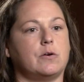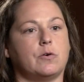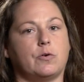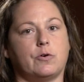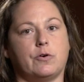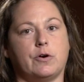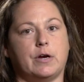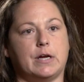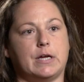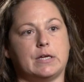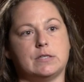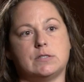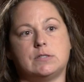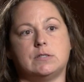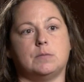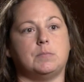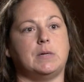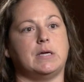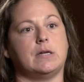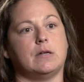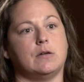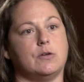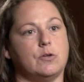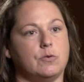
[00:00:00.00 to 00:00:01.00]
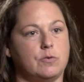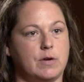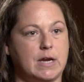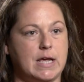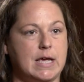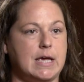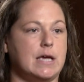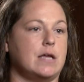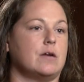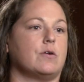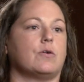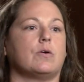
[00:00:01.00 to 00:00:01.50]
ordering is to meet a new
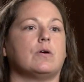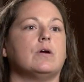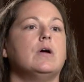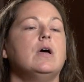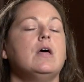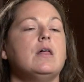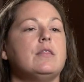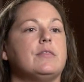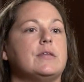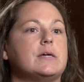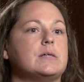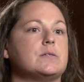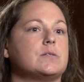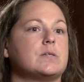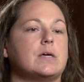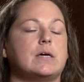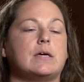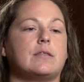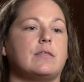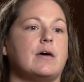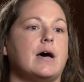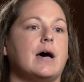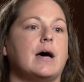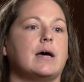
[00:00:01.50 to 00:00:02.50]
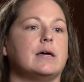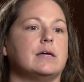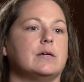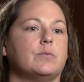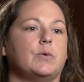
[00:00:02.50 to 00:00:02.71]
need or things like that.